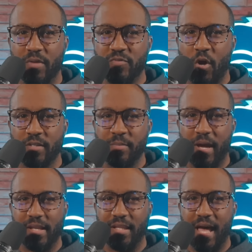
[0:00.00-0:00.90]
We've talked
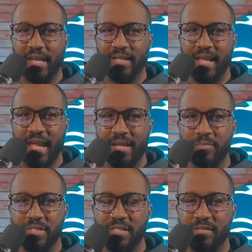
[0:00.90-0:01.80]
about a lot of
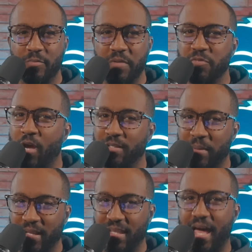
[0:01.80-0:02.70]
names. We've
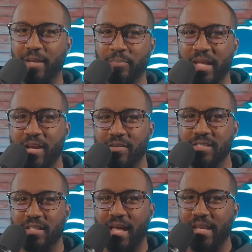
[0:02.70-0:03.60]
talked about a lot of
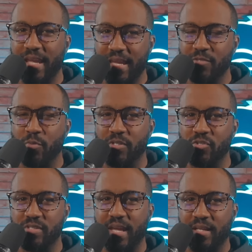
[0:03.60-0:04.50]
players, a lot of edge
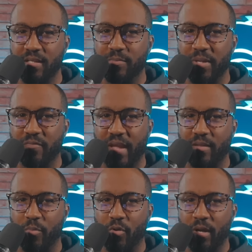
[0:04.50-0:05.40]
rushers that could be
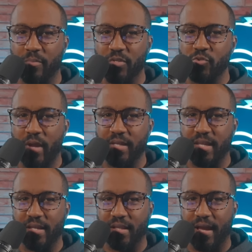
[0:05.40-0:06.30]
available come the
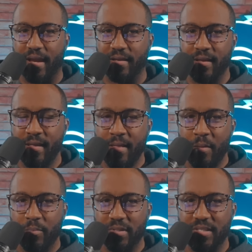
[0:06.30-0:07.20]
trade deadline.
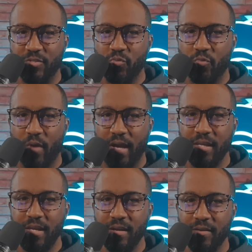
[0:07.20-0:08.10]
But this one
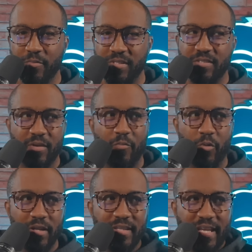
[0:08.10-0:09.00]
right here was
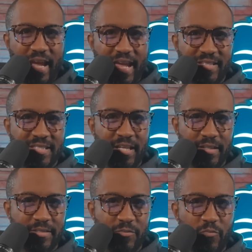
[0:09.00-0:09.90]
one that I had
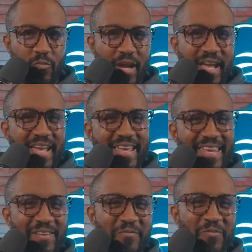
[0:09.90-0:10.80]
tucked
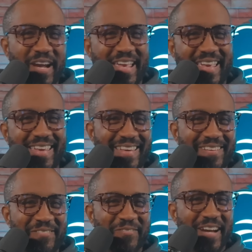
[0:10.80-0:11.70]
way,
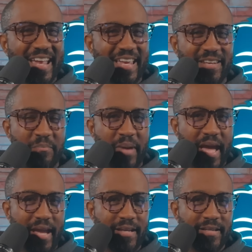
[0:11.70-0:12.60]
way, way in the
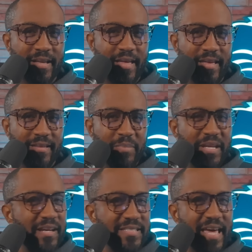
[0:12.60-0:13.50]
back
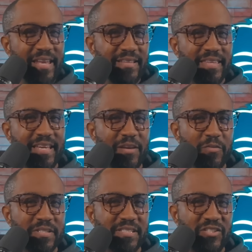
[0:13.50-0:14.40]
because I didn't think
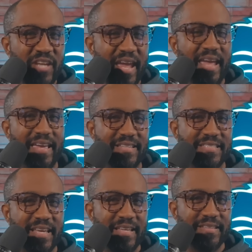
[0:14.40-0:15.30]
it was a
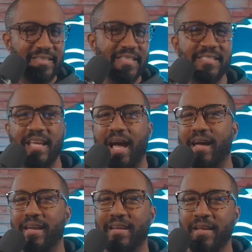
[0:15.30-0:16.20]
chance that this
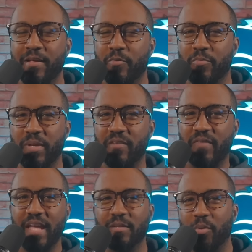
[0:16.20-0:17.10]
guy would
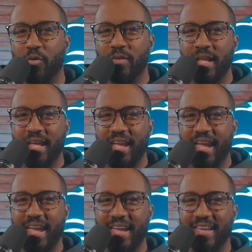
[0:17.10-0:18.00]
be available.
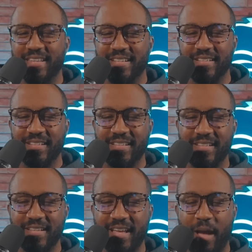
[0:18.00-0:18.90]
And
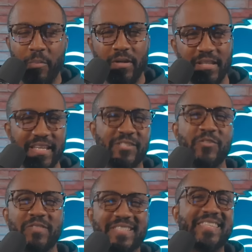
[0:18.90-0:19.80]
I'm going to
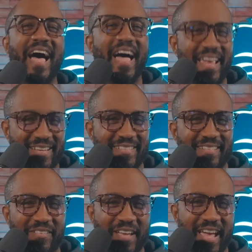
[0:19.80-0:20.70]
let you decide,
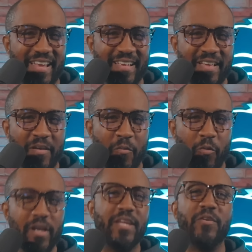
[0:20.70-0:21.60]
okay?
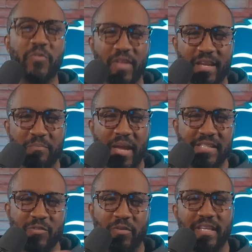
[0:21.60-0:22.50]
What do you think
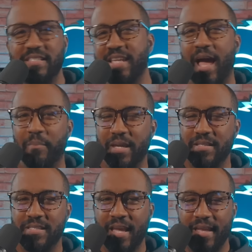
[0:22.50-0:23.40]
based on these
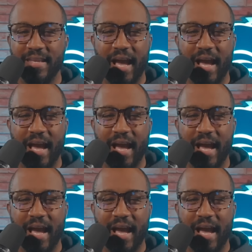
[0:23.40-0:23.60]
comments?